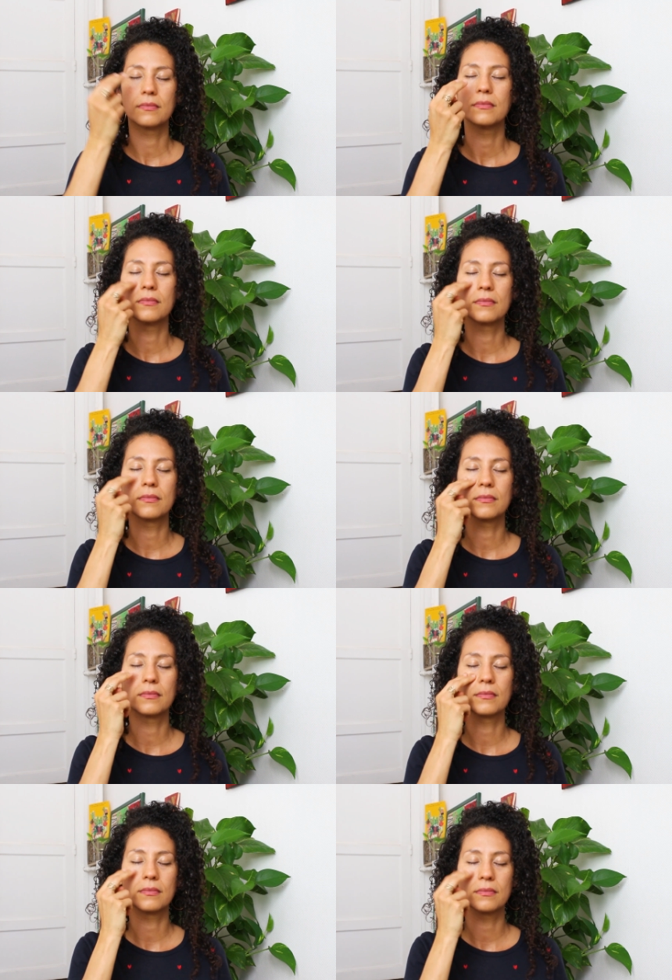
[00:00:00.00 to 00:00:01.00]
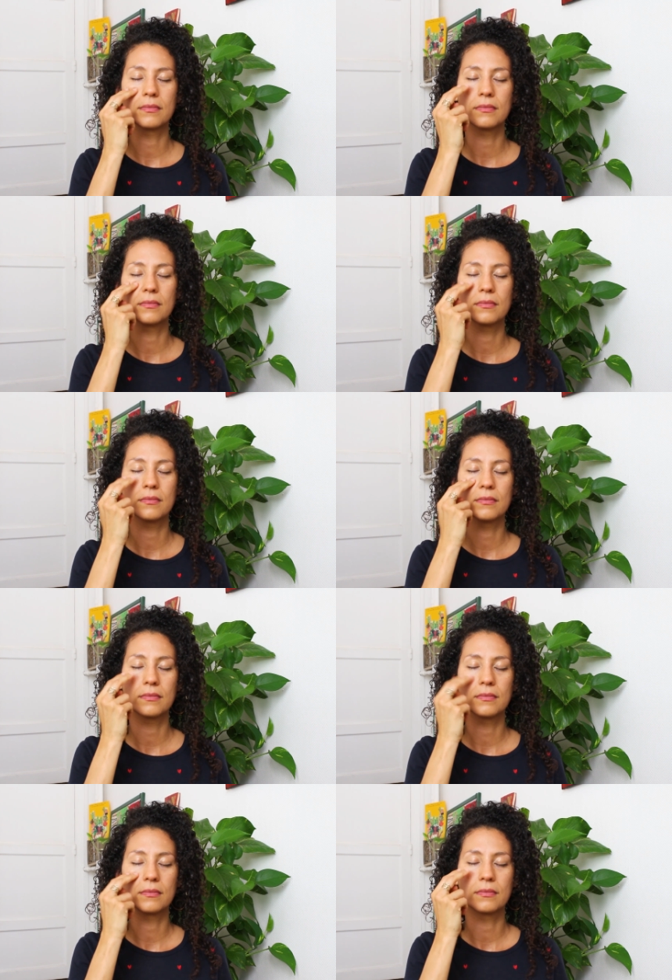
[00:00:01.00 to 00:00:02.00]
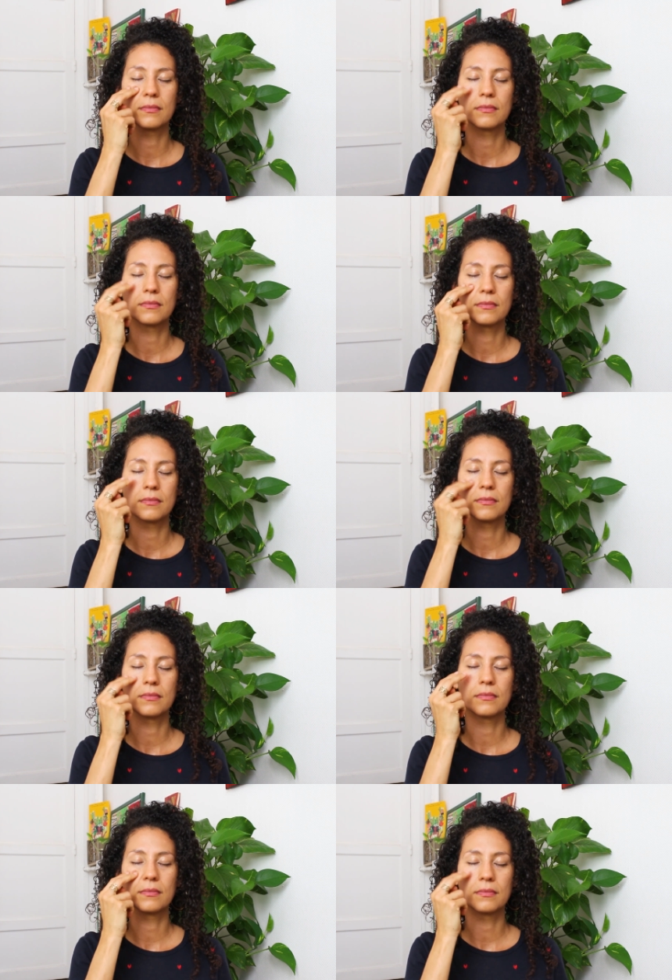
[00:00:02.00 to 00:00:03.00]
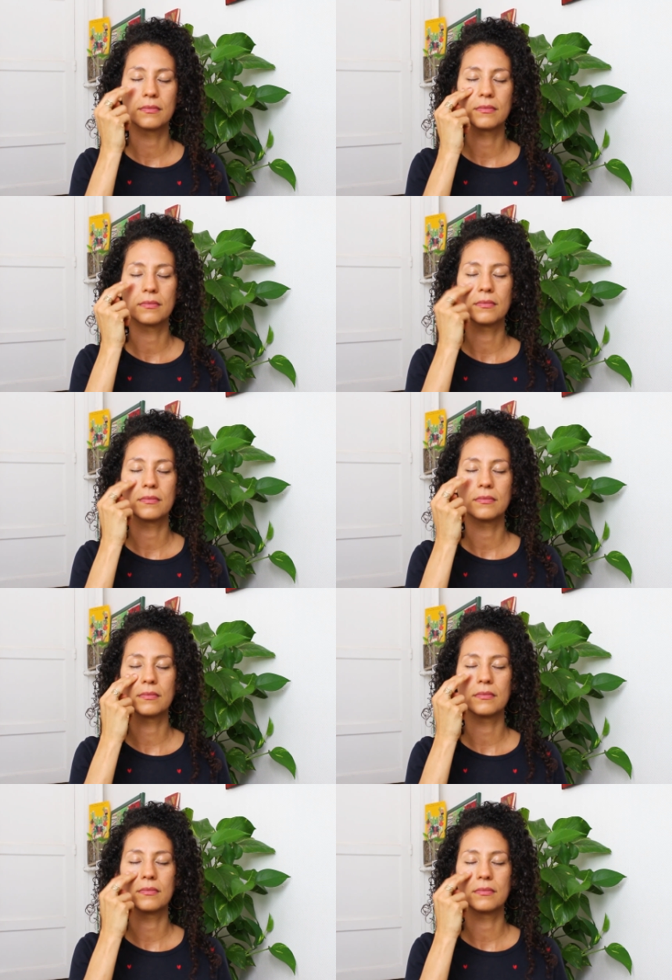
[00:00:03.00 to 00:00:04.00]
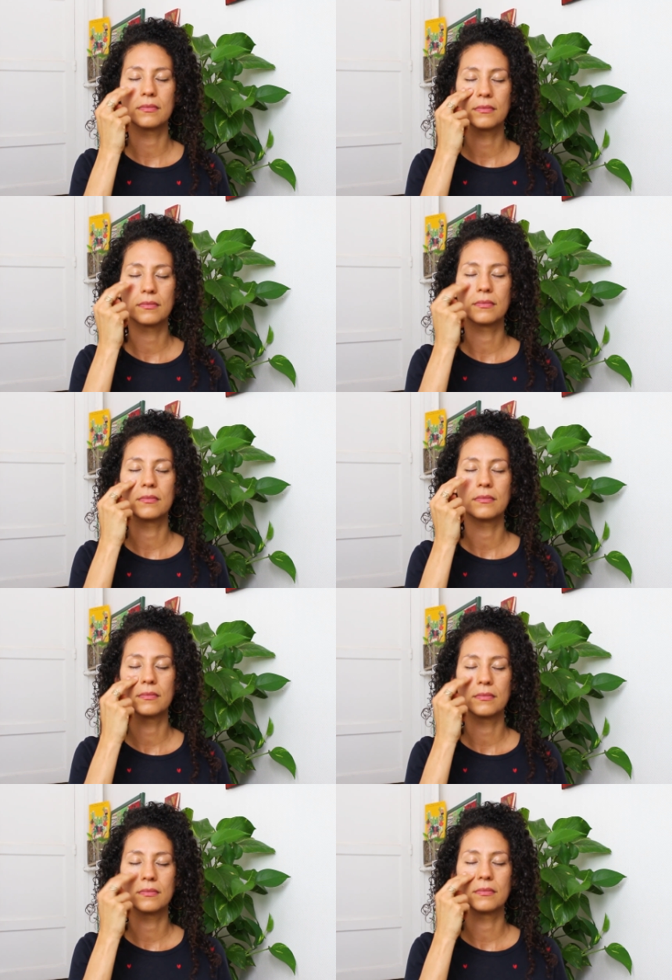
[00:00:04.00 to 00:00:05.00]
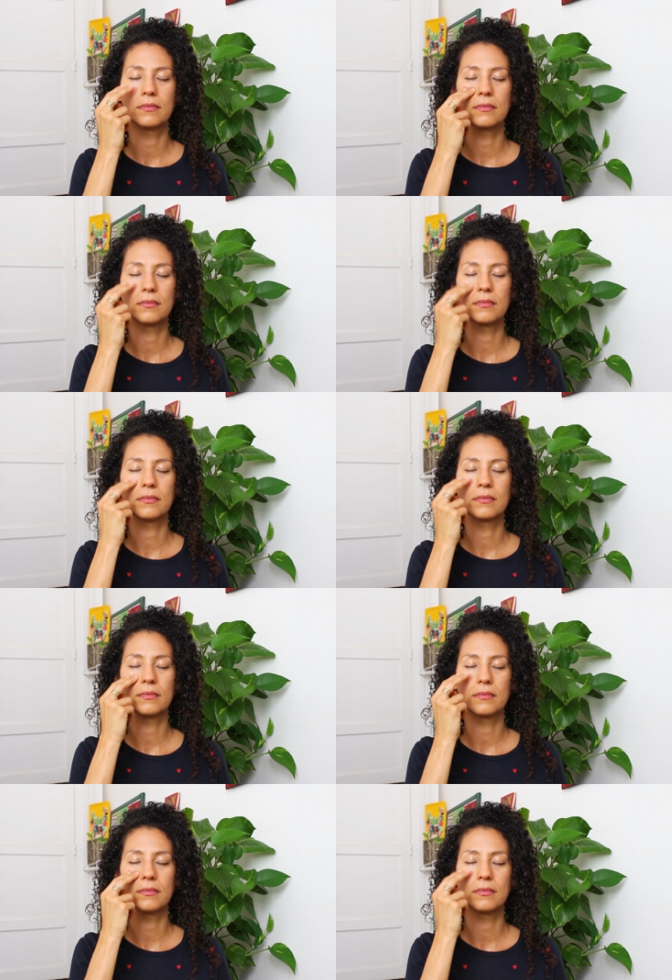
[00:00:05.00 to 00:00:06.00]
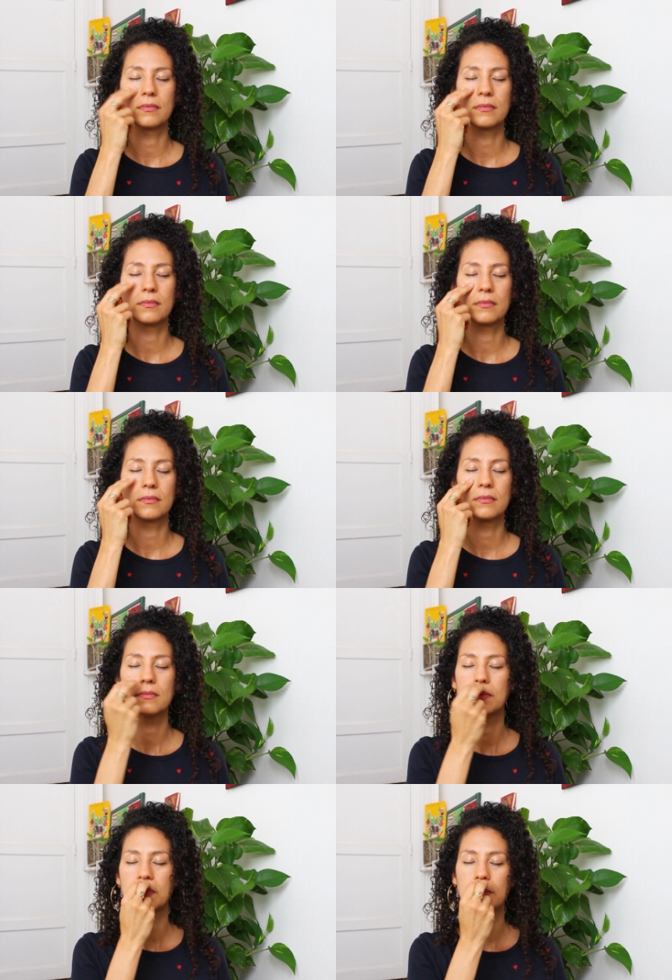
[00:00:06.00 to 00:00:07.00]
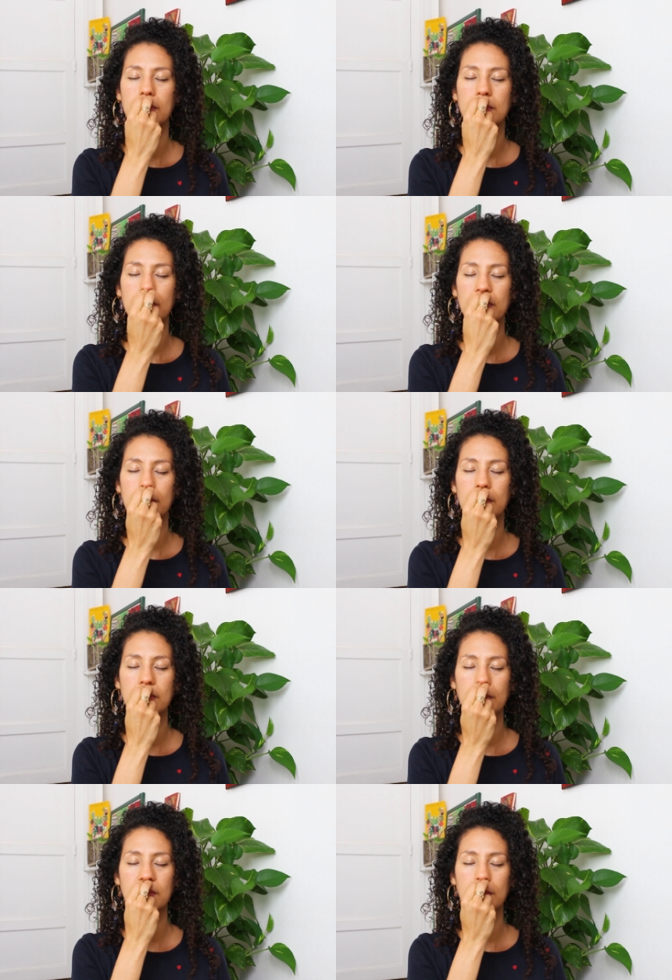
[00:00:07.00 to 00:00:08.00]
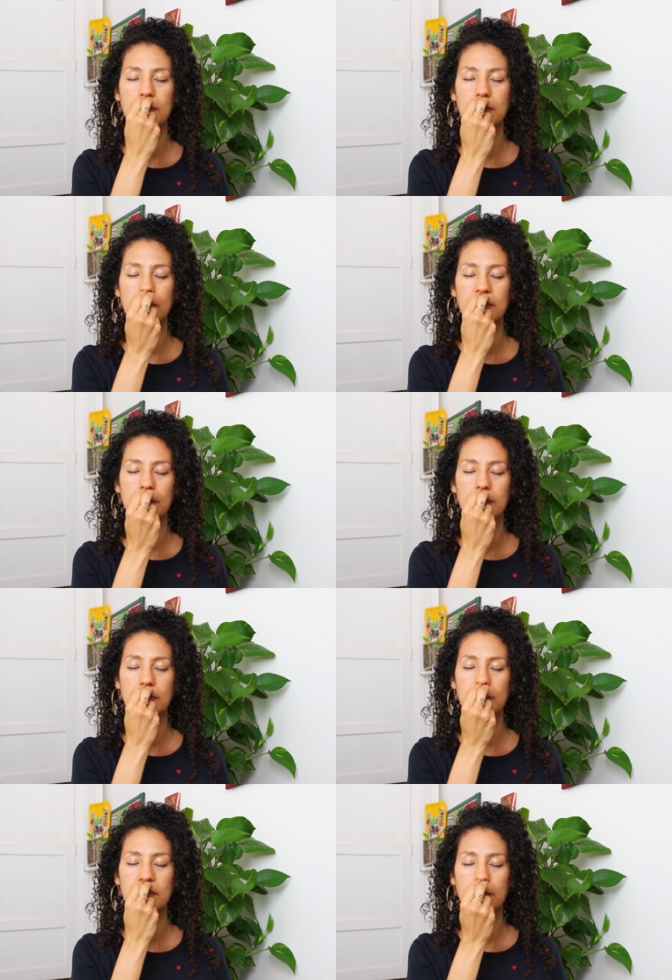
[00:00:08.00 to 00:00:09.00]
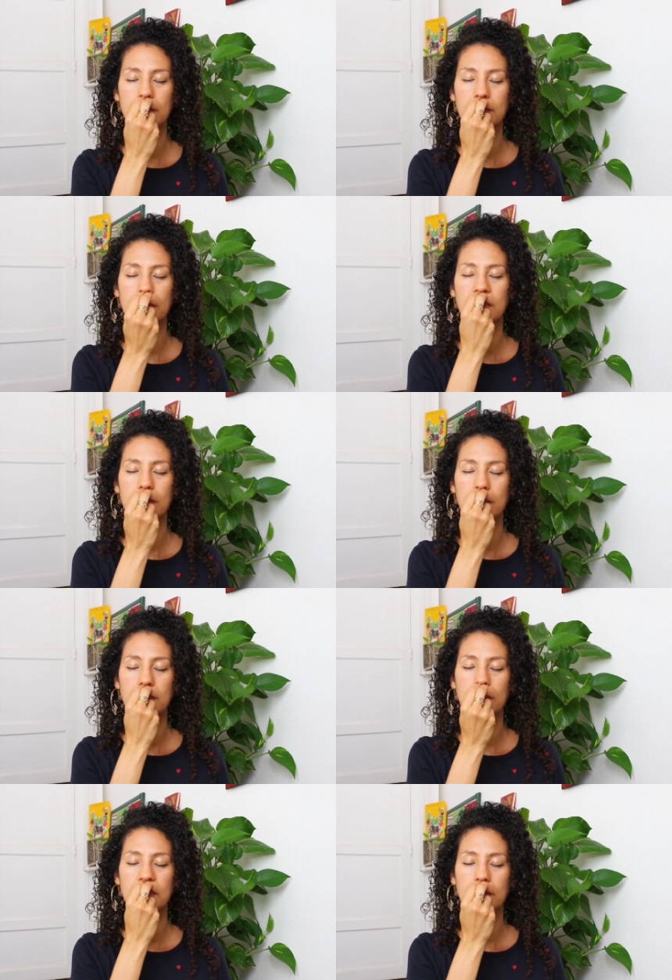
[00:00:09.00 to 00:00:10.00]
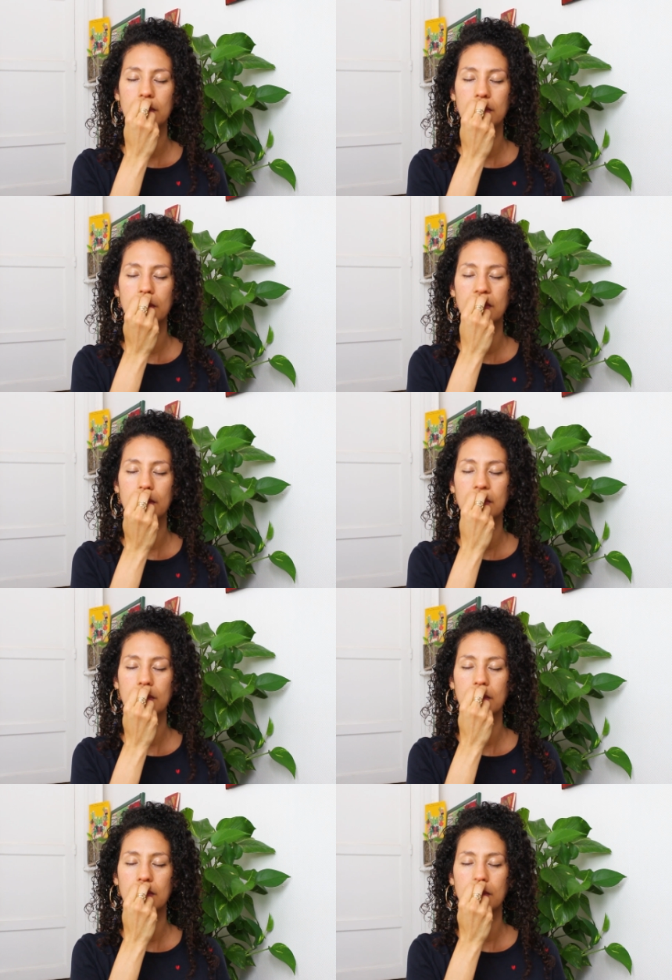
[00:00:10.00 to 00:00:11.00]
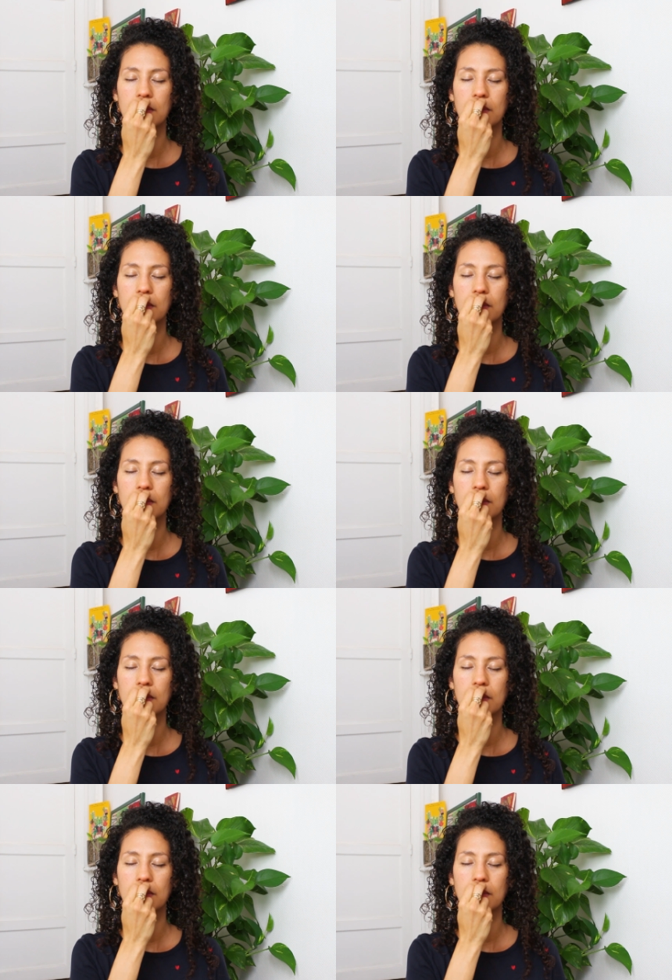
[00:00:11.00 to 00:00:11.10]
I let go of negative thoughts and embrace a positive outlook on life. I release any past worries or anxieties.